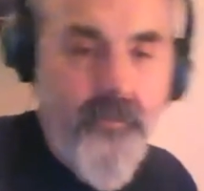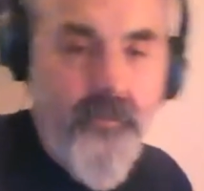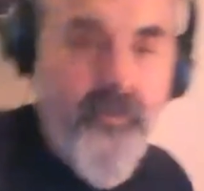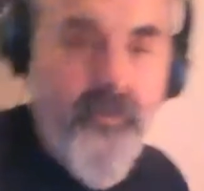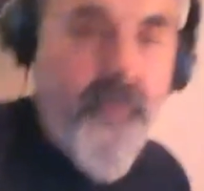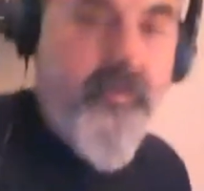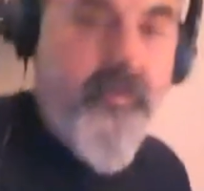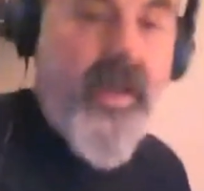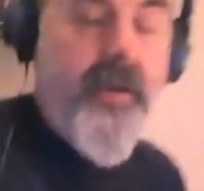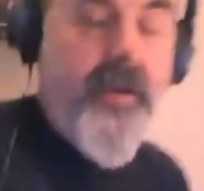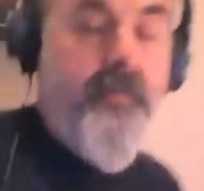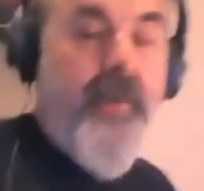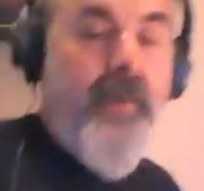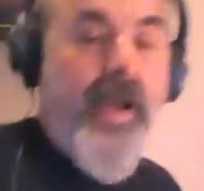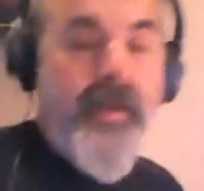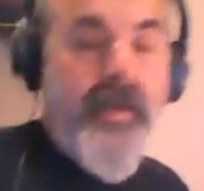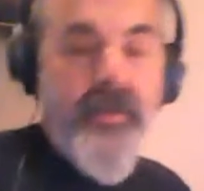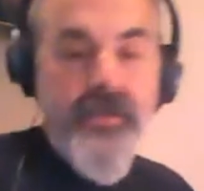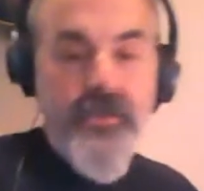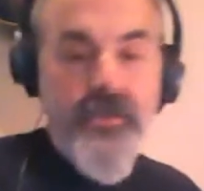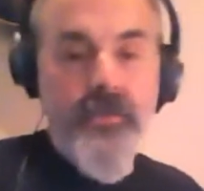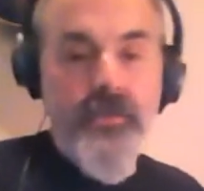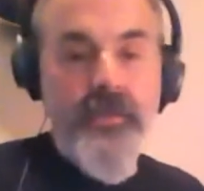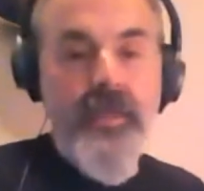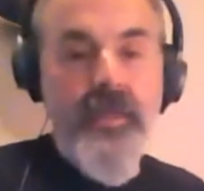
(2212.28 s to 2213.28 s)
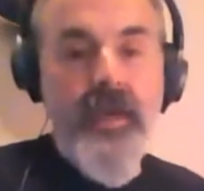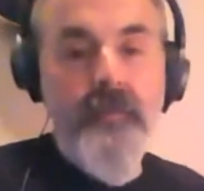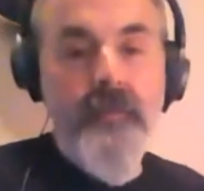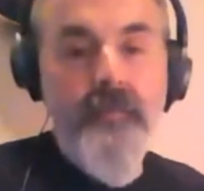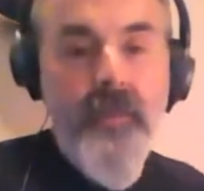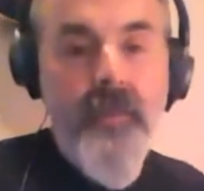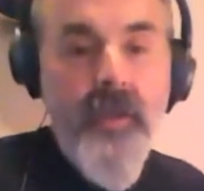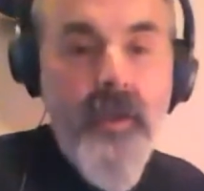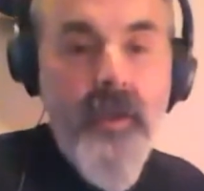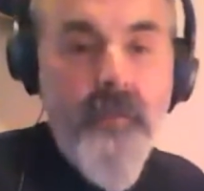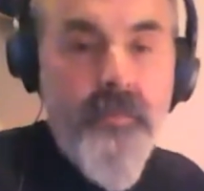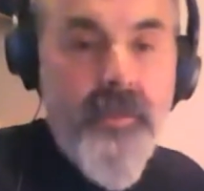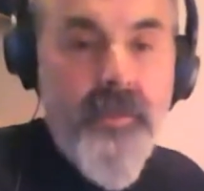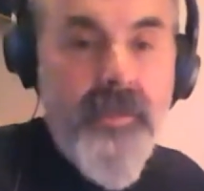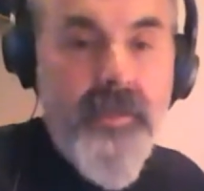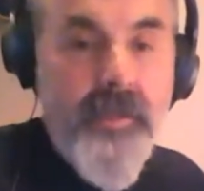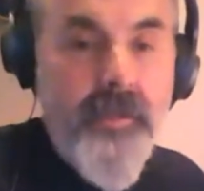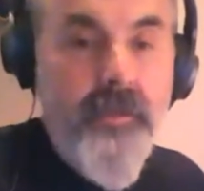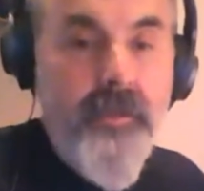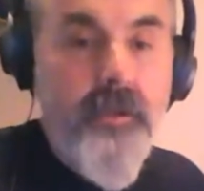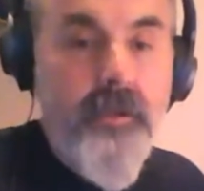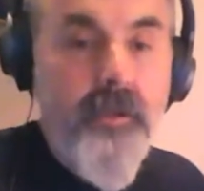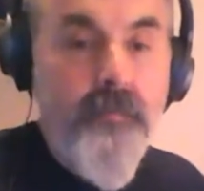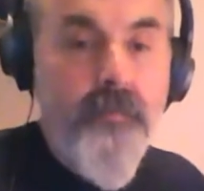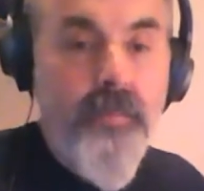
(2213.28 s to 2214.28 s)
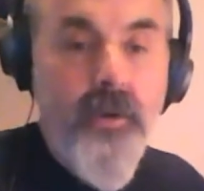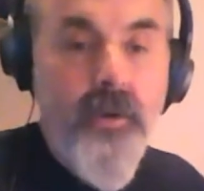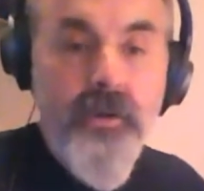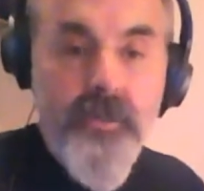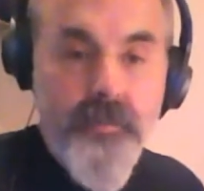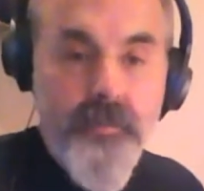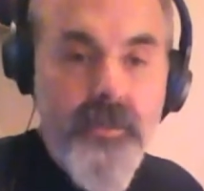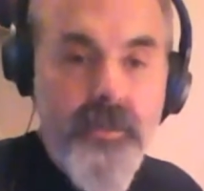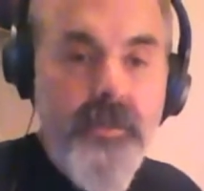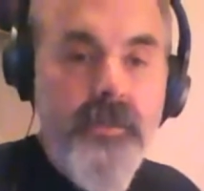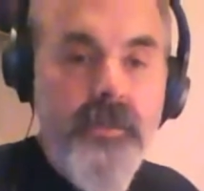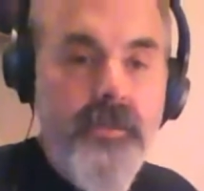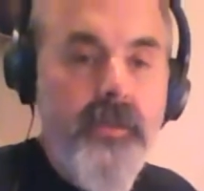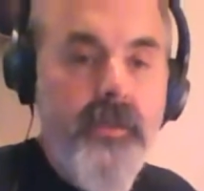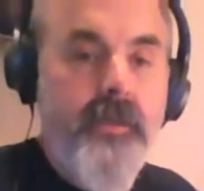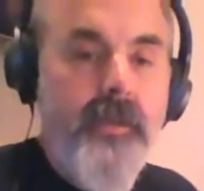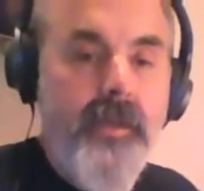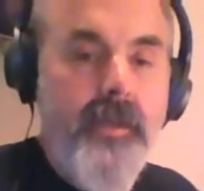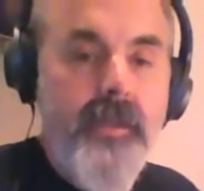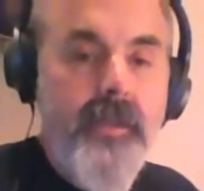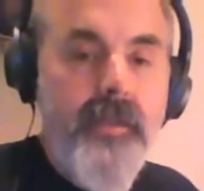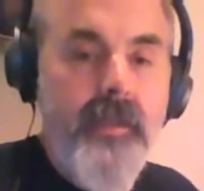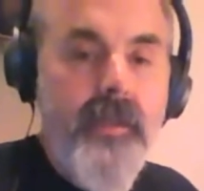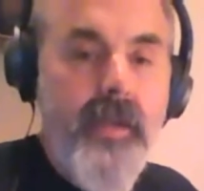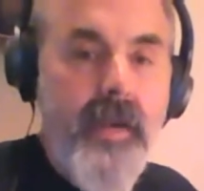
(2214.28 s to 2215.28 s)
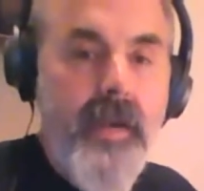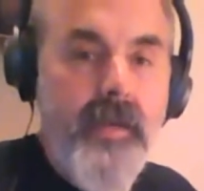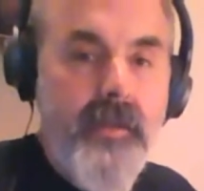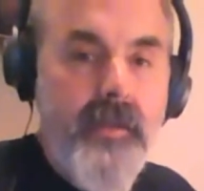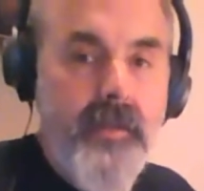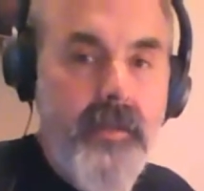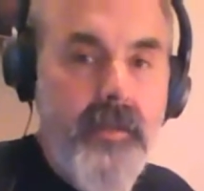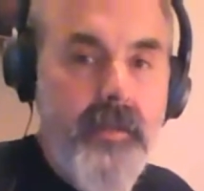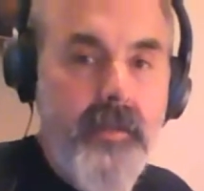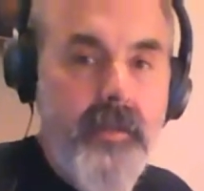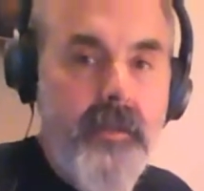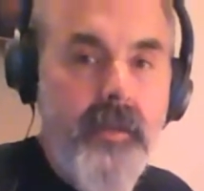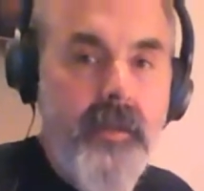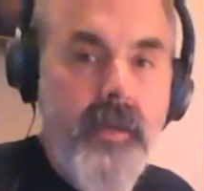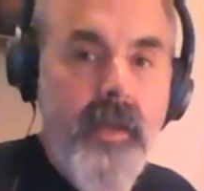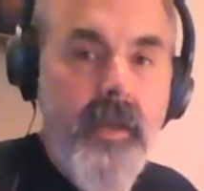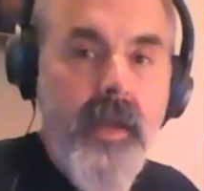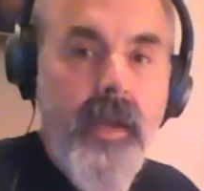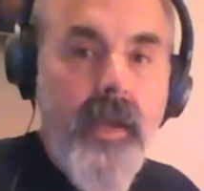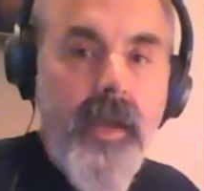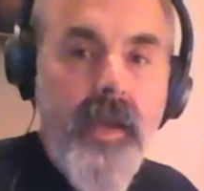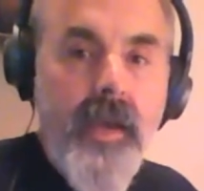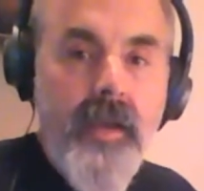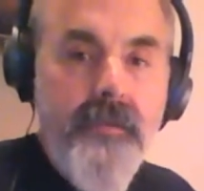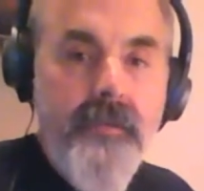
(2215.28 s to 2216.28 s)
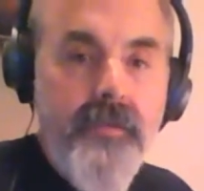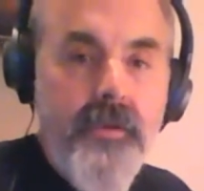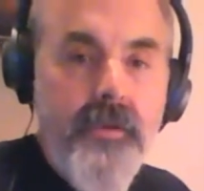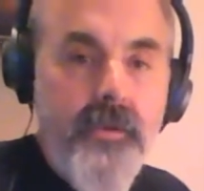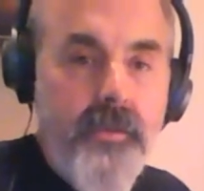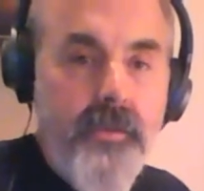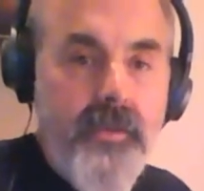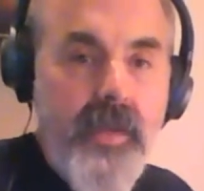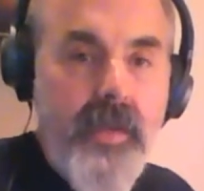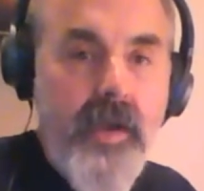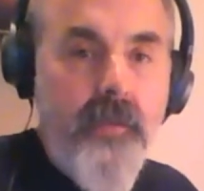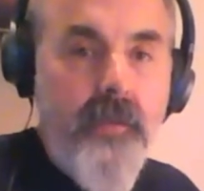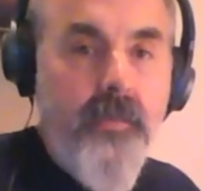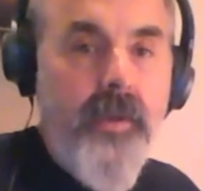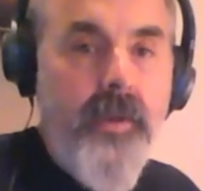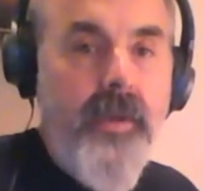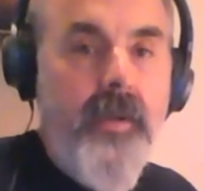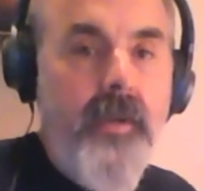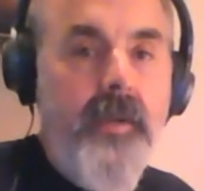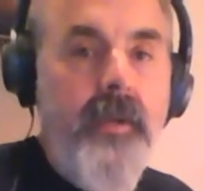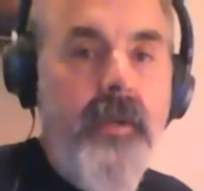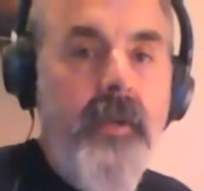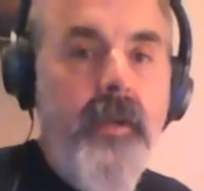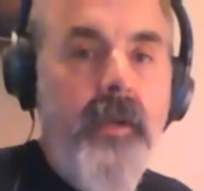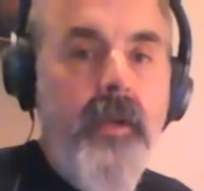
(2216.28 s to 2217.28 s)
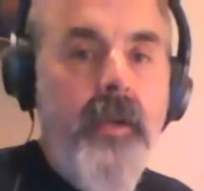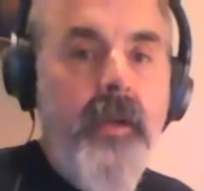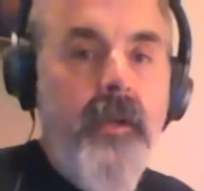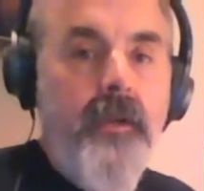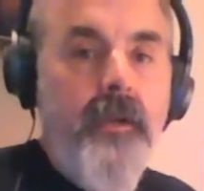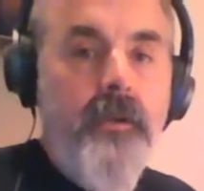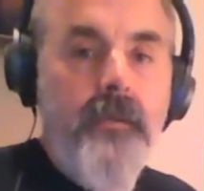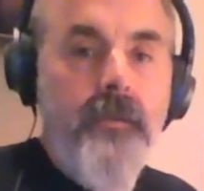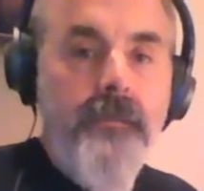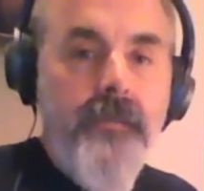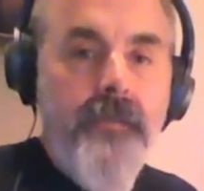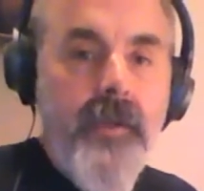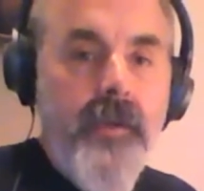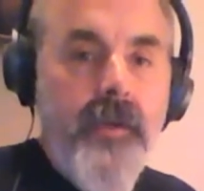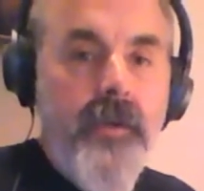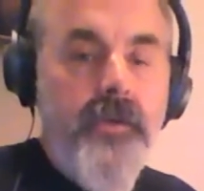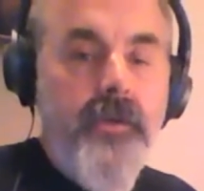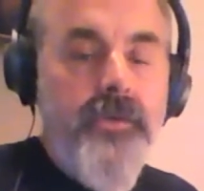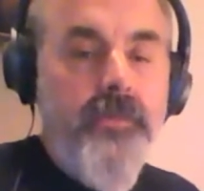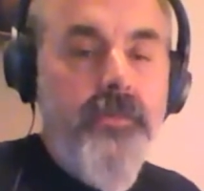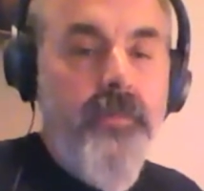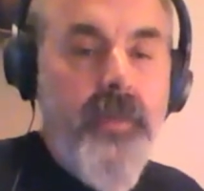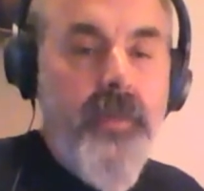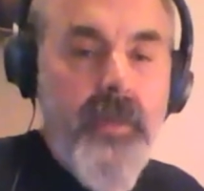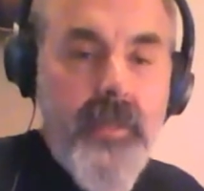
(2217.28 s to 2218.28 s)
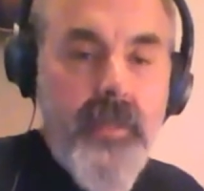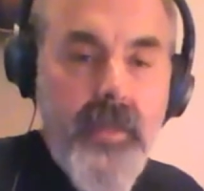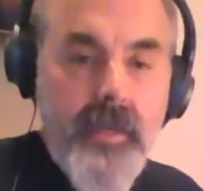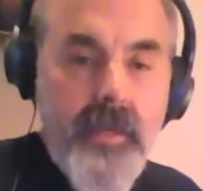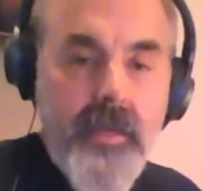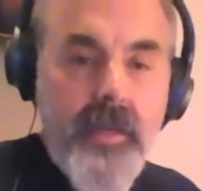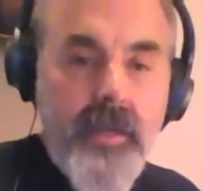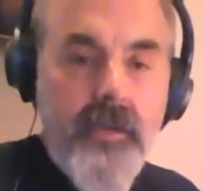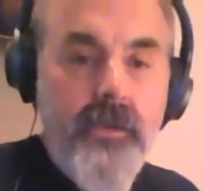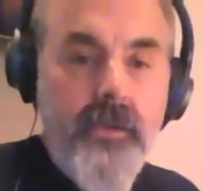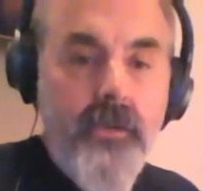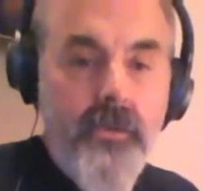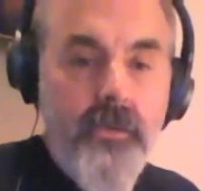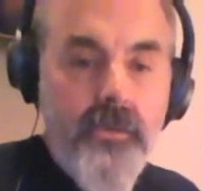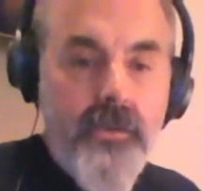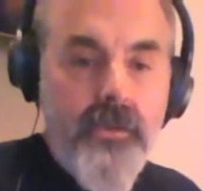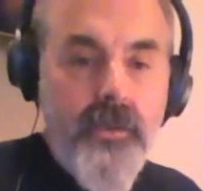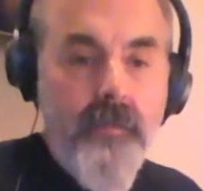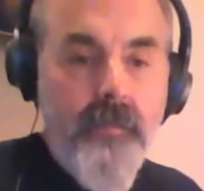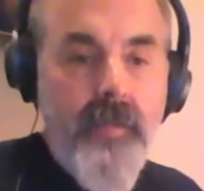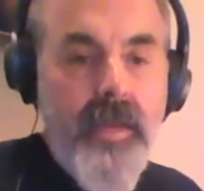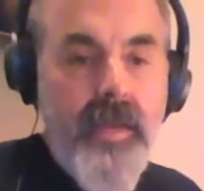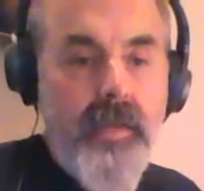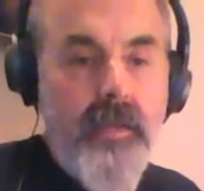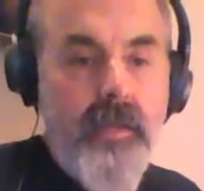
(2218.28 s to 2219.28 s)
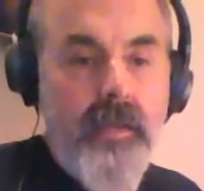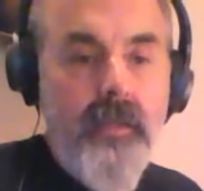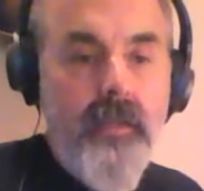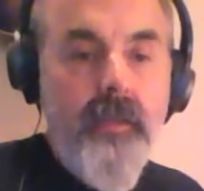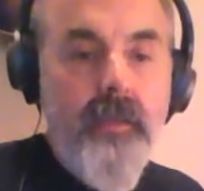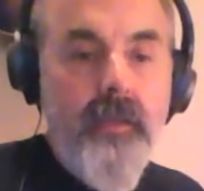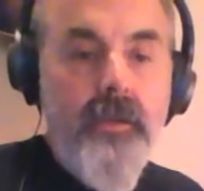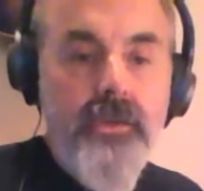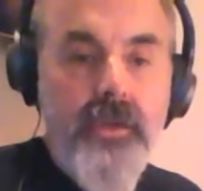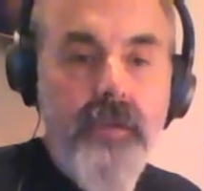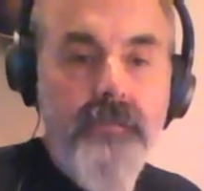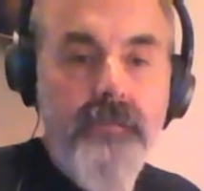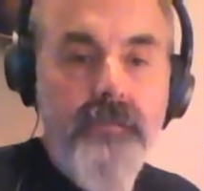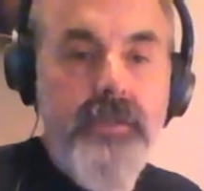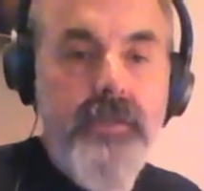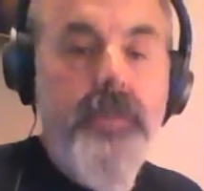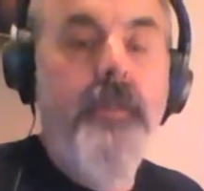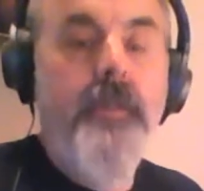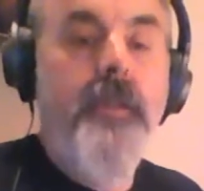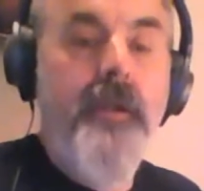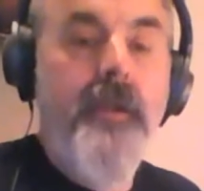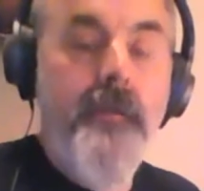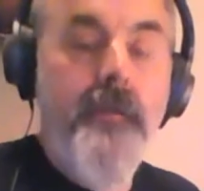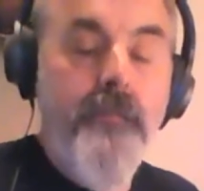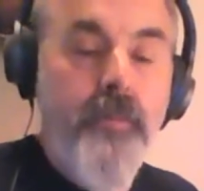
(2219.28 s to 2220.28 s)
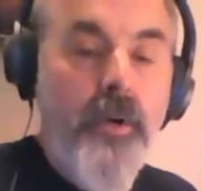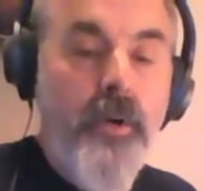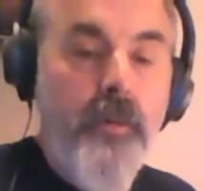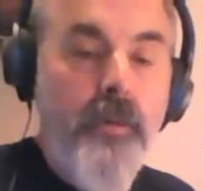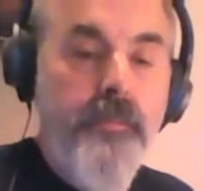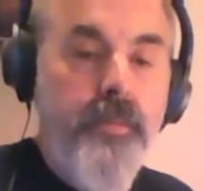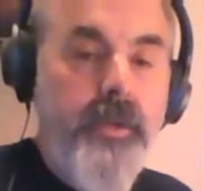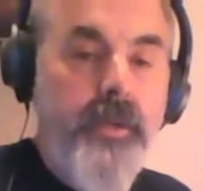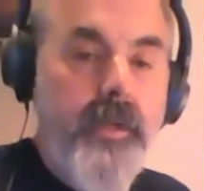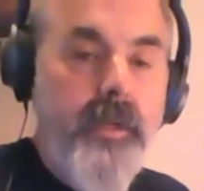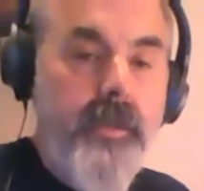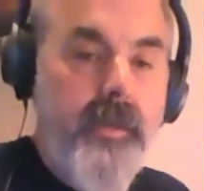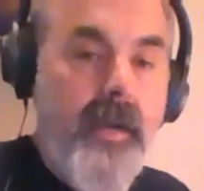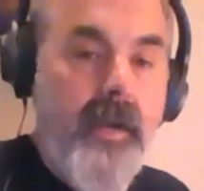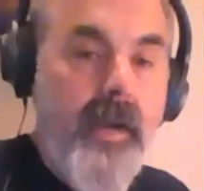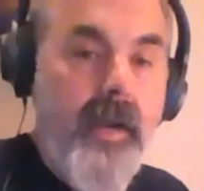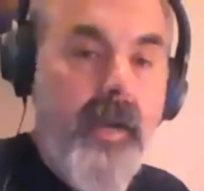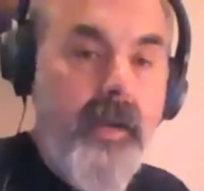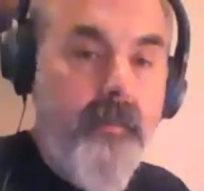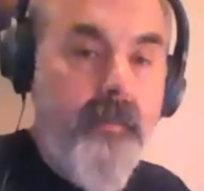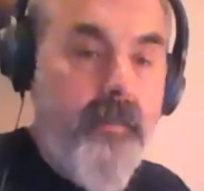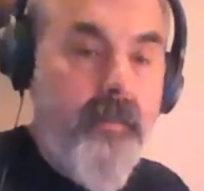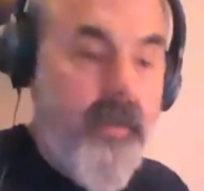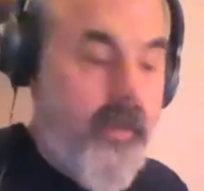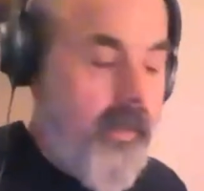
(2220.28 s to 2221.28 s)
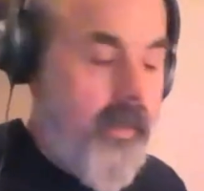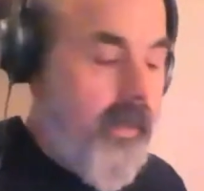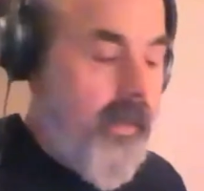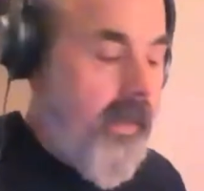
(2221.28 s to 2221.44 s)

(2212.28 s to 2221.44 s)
I'm out of practice with that particular approach, but you get the idea. And if you do it that way, your fingers really get used to making the shifts at the appropriate time.